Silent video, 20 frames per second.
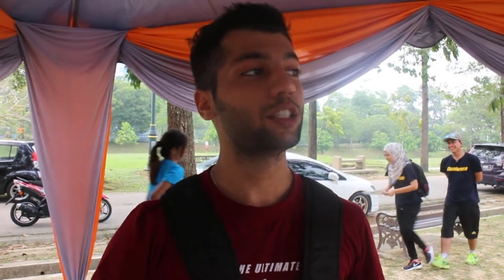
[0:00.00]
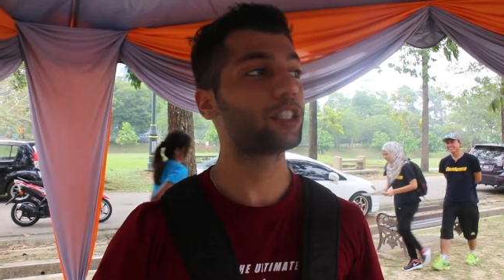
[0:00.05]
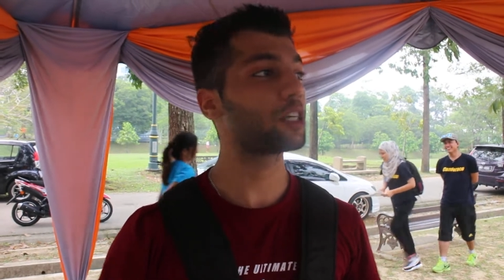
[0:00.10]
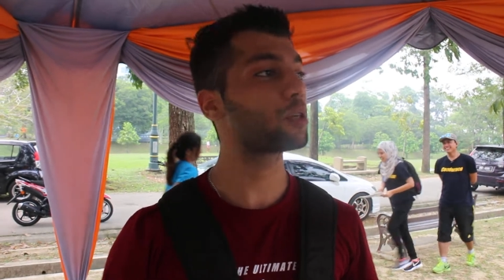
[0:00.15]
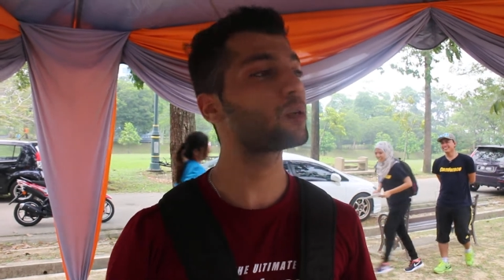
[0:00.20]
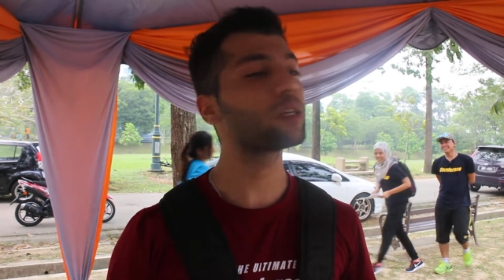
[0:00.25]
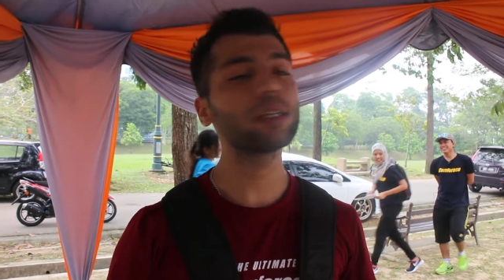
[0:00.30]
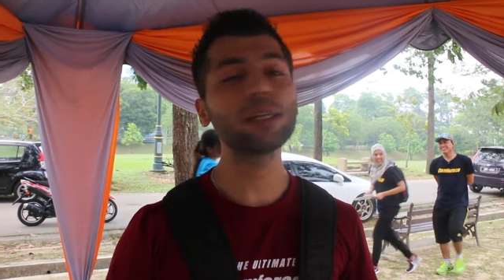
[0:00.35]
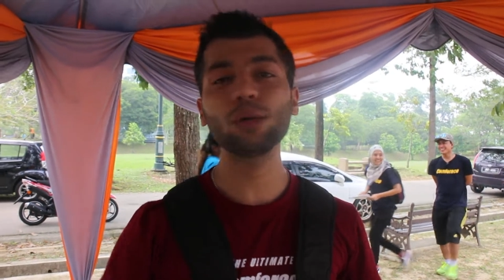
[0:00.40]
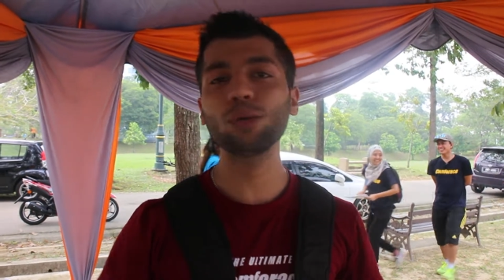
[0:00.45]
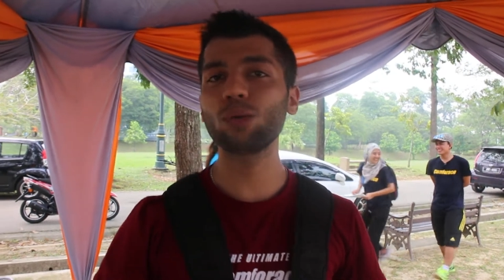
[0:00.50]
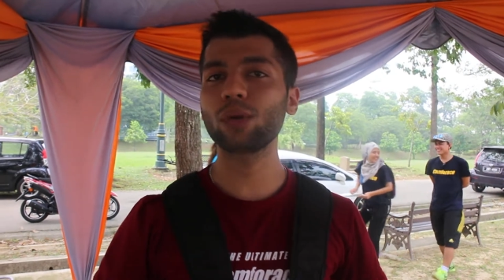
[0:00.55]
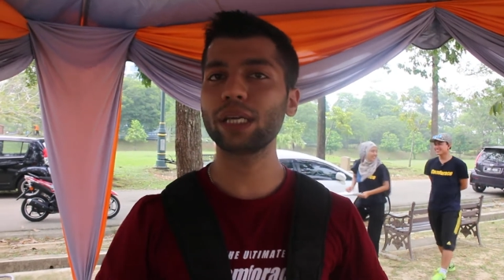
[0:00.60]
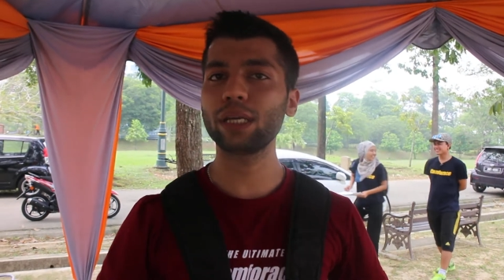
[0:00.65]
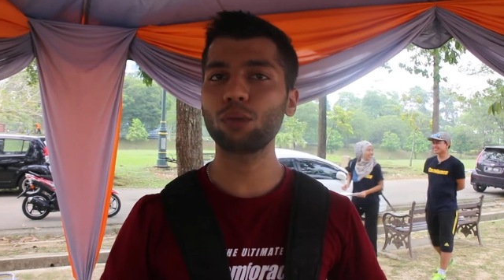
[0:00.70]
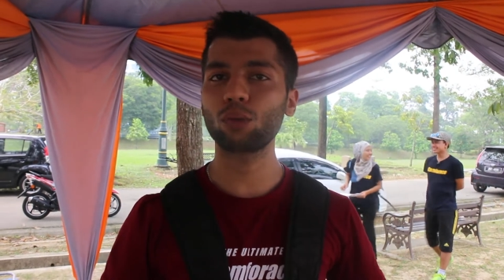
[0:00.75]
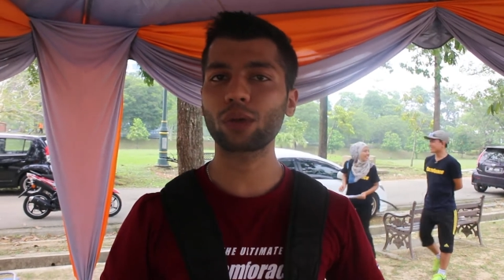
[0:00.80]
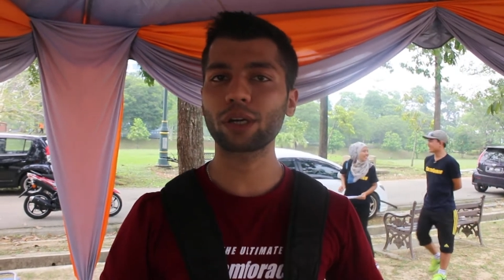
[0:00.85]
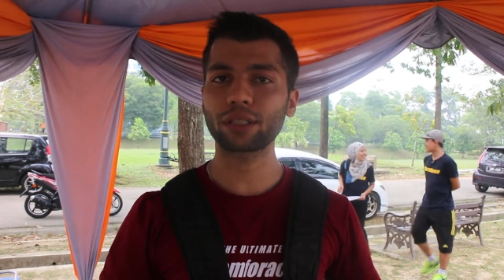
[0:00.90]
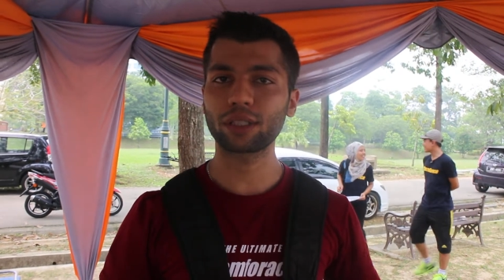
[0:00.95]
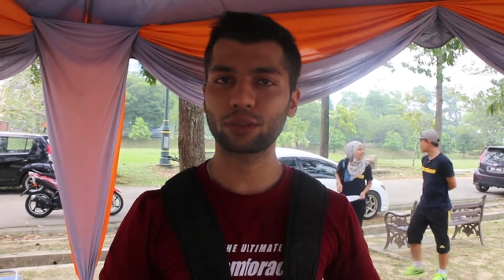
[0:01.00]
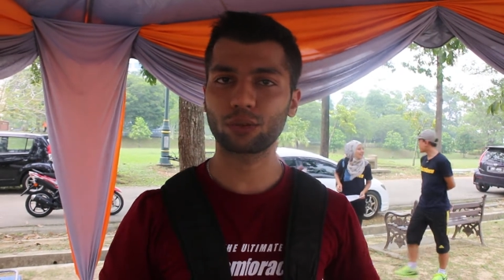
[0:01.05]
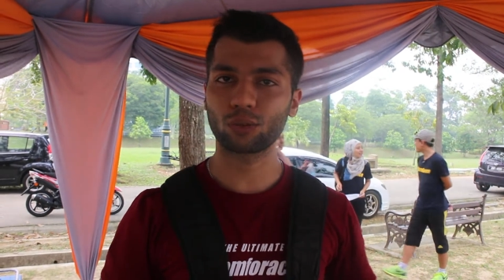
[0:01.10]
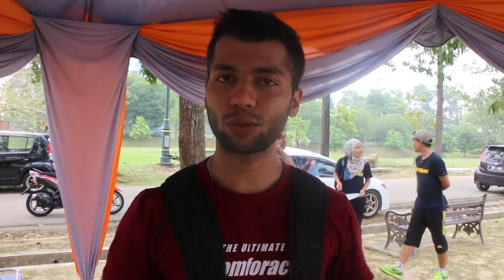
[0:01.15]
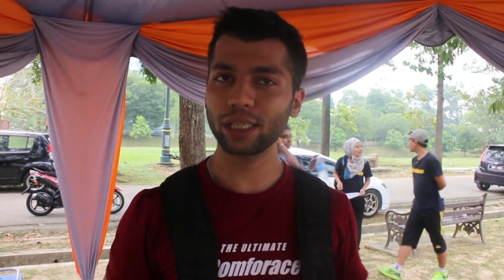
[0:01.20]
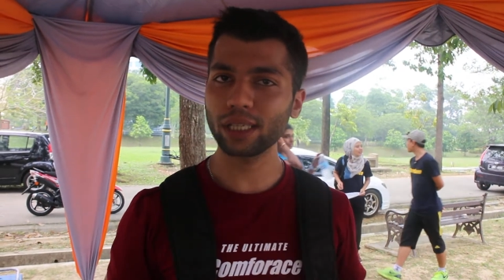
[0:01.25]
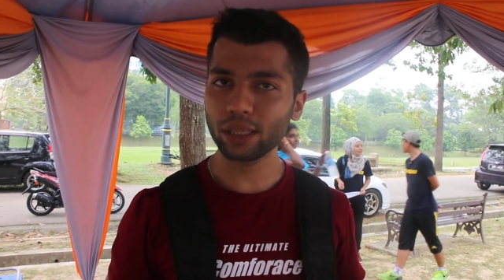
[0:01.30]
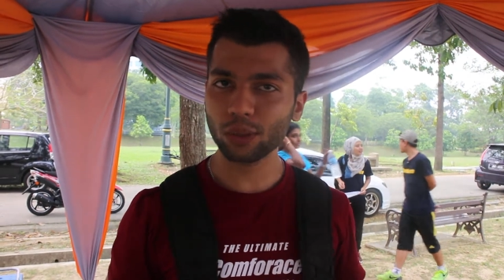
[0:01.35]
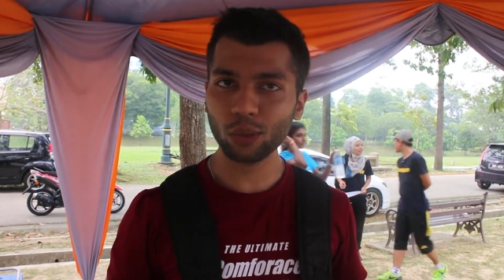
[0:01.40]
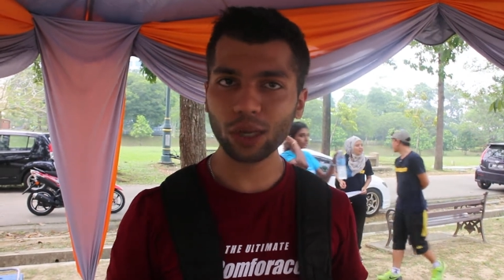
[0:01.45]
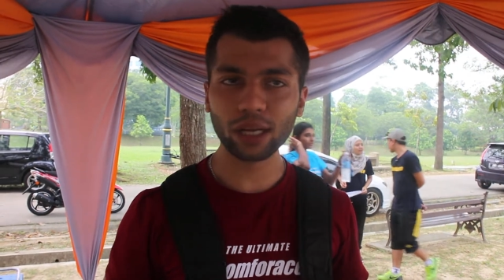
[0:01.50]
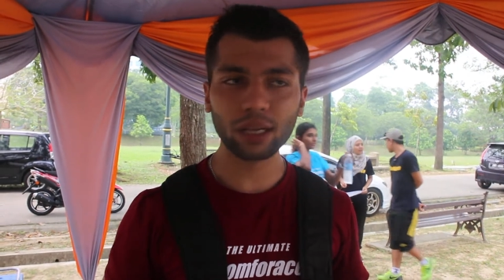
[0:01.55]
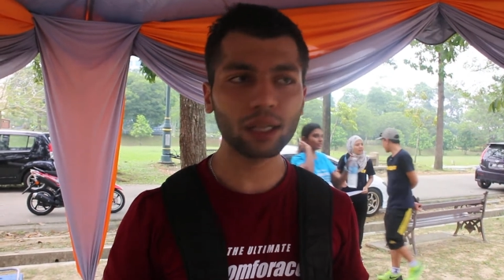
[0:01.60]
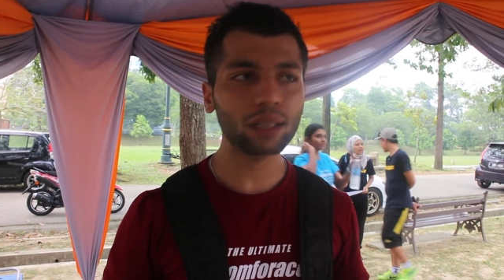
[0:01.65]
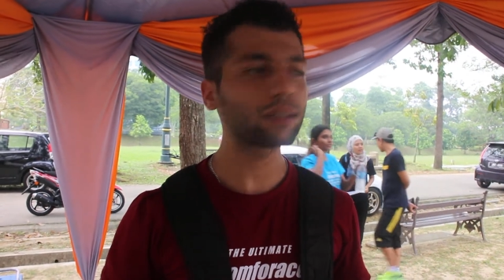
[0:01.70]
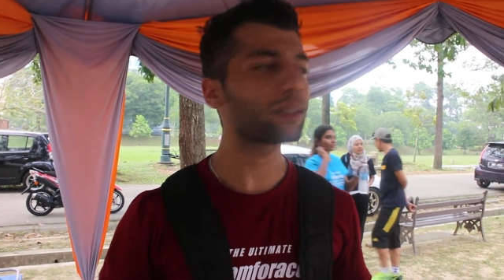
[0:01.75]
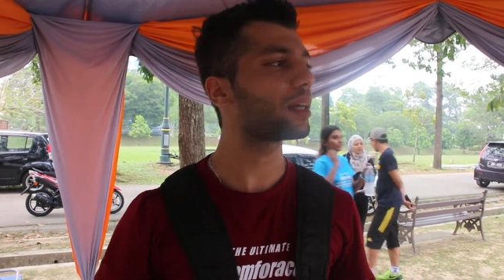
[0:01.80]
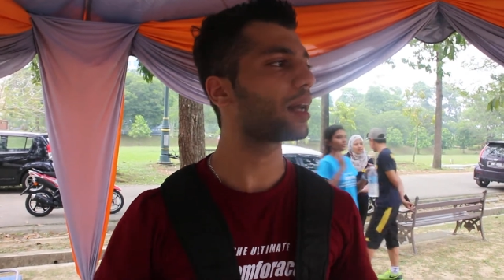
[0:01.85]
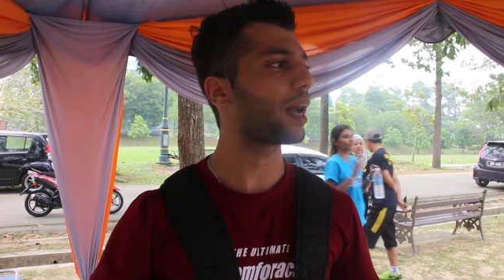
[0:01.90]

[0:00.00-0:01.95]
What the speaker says: Generally, we worked really well